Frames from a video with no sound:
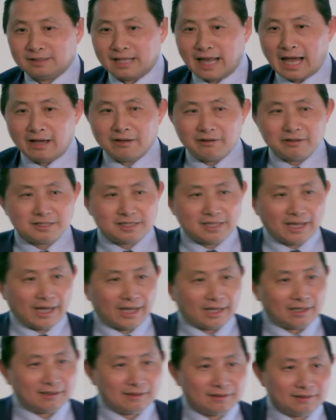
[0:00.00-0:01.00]
Now you
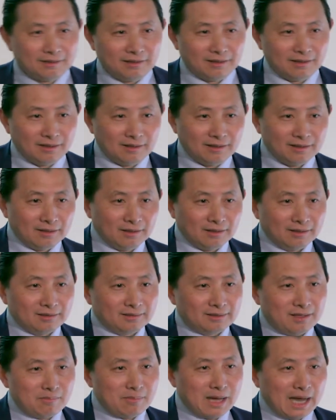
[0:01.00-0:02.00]
think,
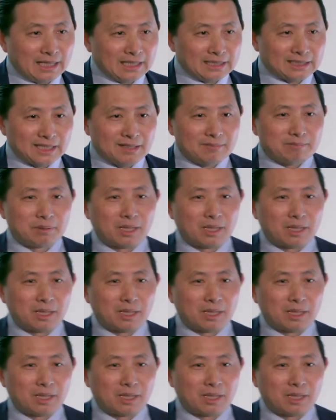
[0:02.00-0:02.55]
the money didn't